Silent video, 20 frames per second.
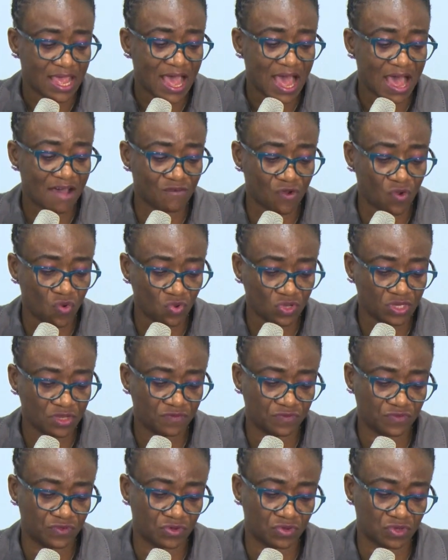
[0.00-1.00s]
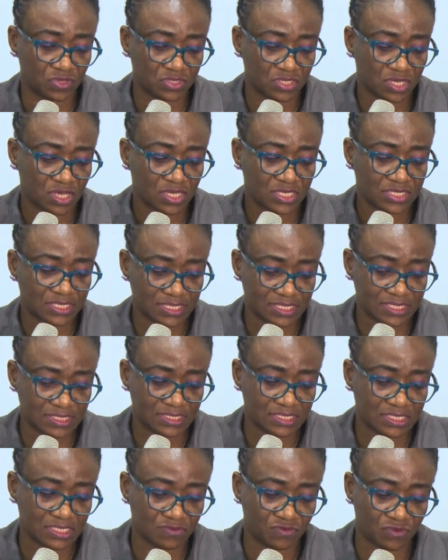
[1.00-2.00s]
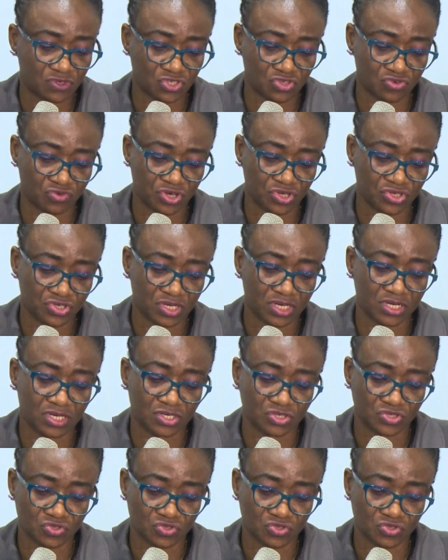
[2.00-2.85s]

have only fueled citizens' frustration and